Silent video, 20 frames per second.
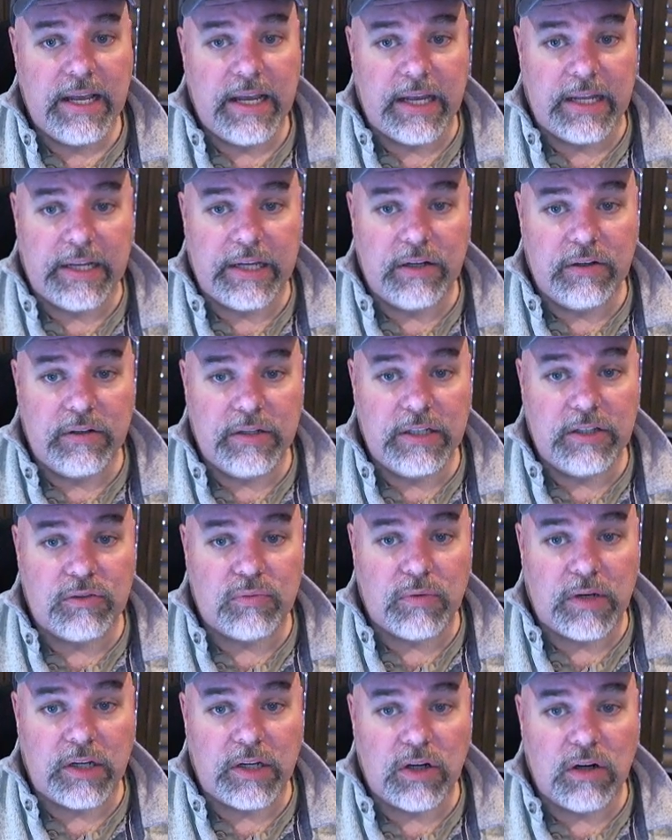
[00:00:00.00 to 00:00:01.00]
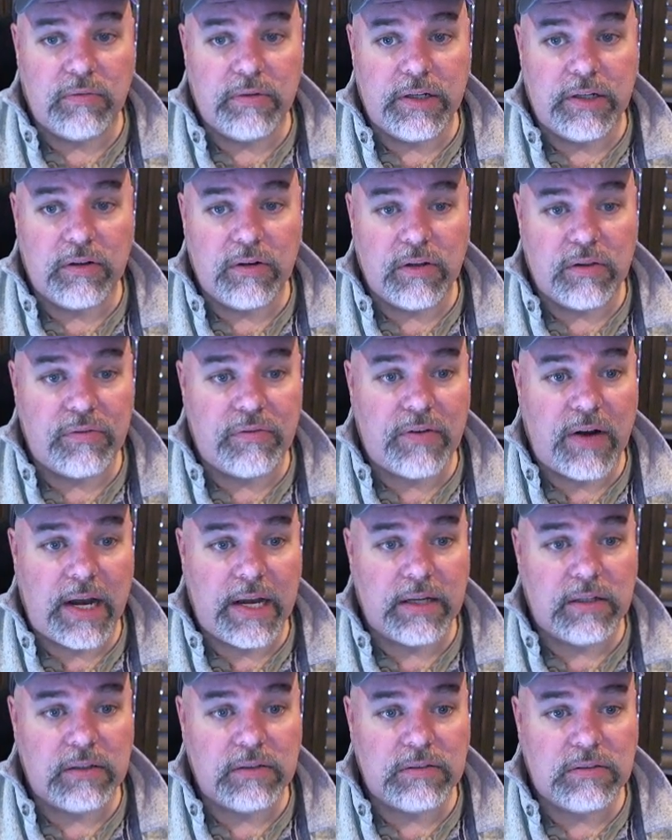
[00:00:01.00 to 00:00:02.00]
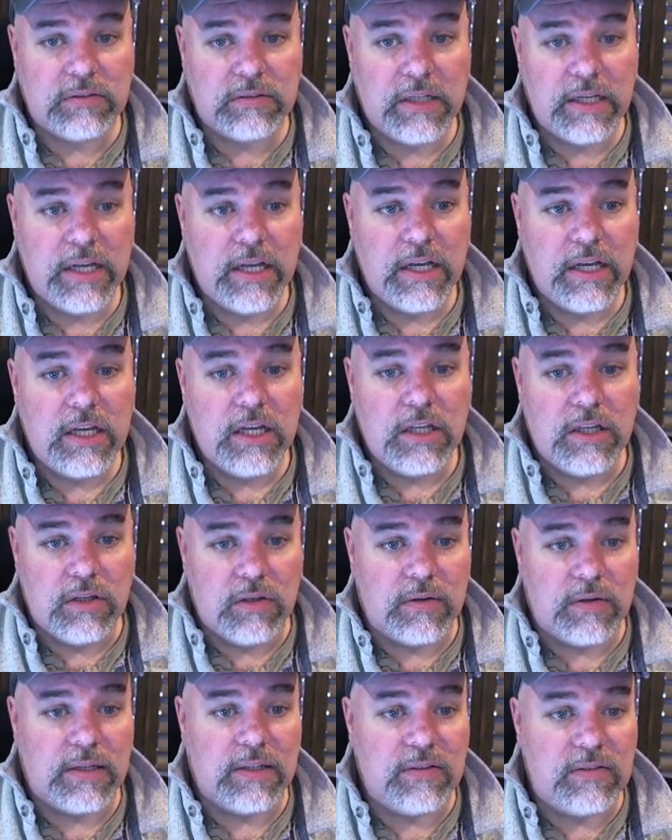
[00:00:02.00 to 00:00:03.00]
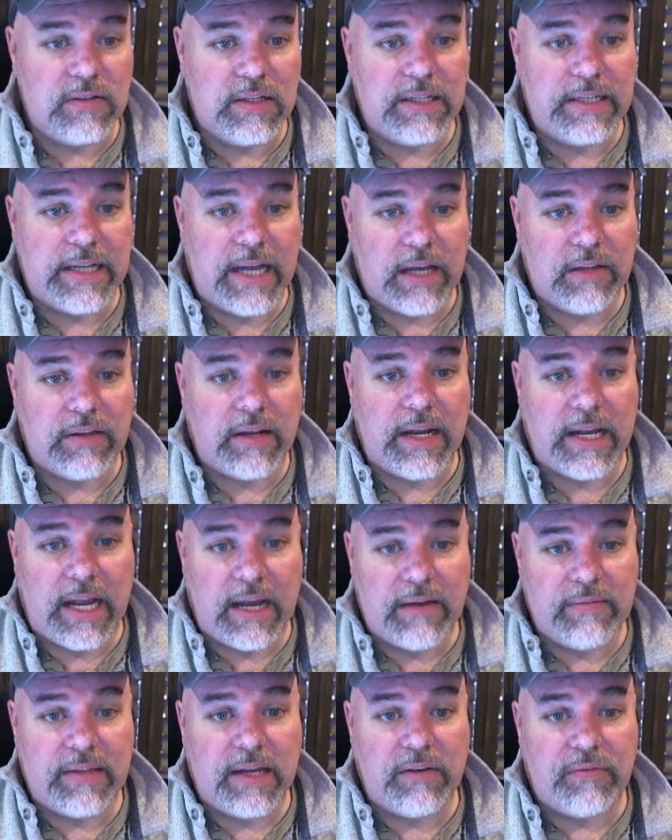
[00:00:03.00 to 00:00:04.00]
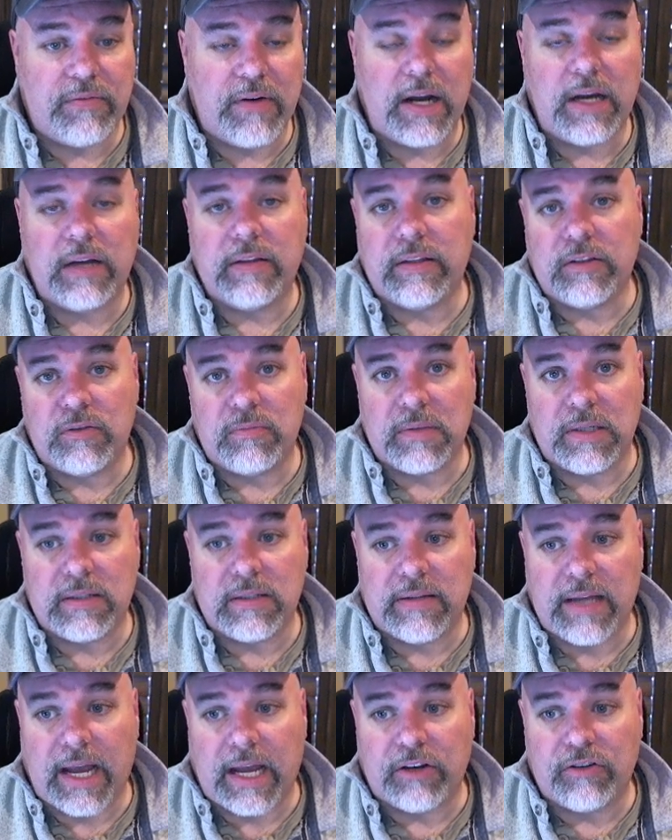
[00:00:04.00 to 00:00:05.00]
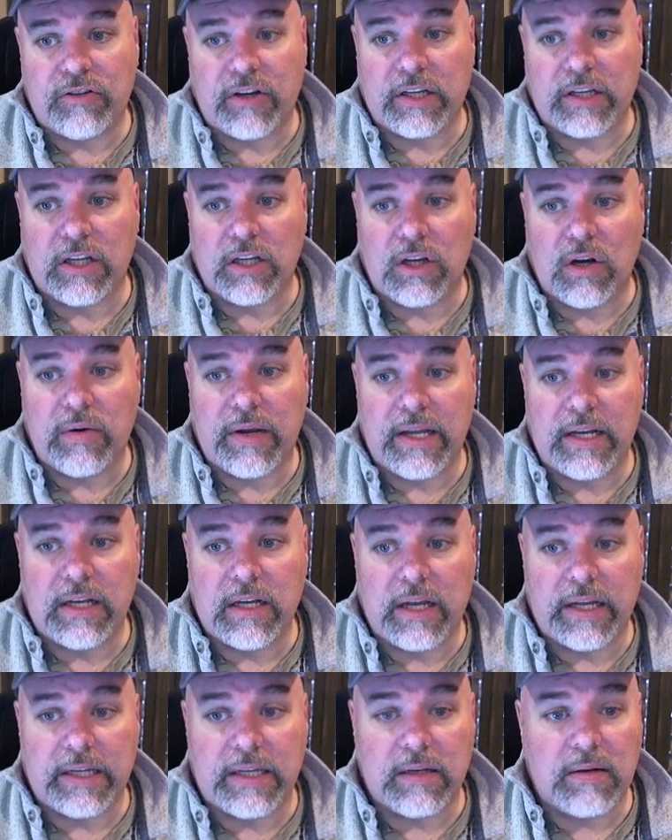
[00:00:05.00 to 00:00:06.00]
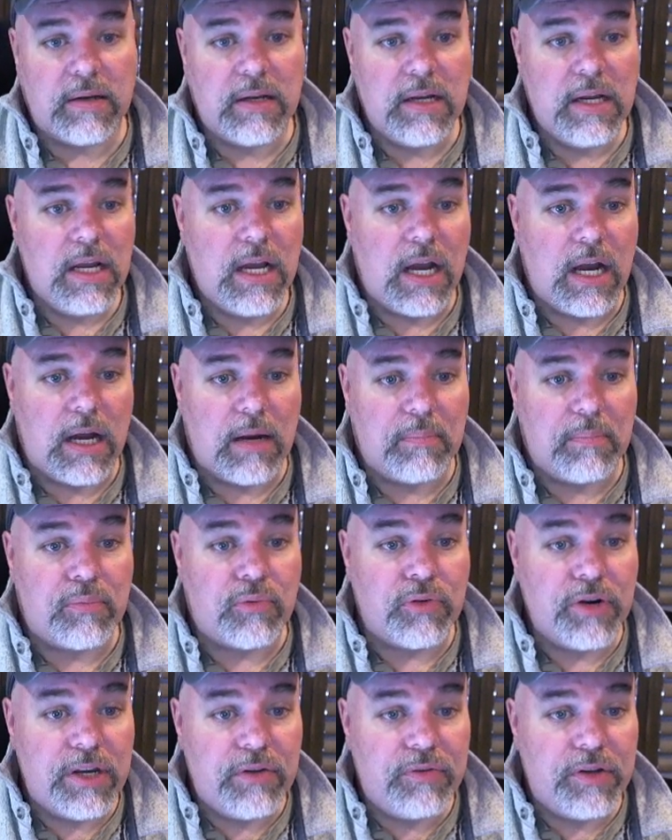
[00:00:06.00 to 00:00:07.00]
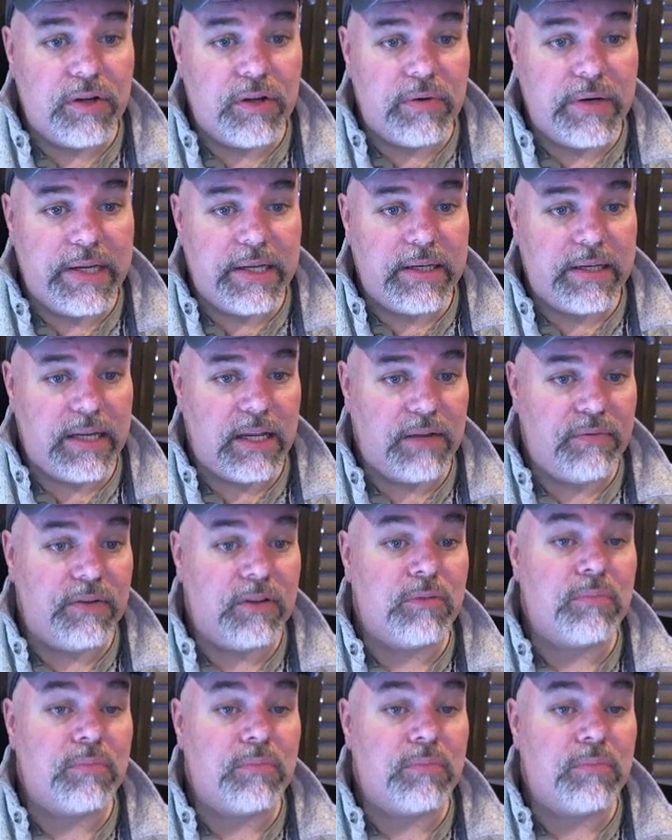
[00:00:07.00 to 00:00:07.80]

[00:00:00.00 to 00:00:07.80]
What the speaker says: And here it is. When I go over here to the files, you can see now that I have that file that's been attached. I can go ahead and I can preview it if it's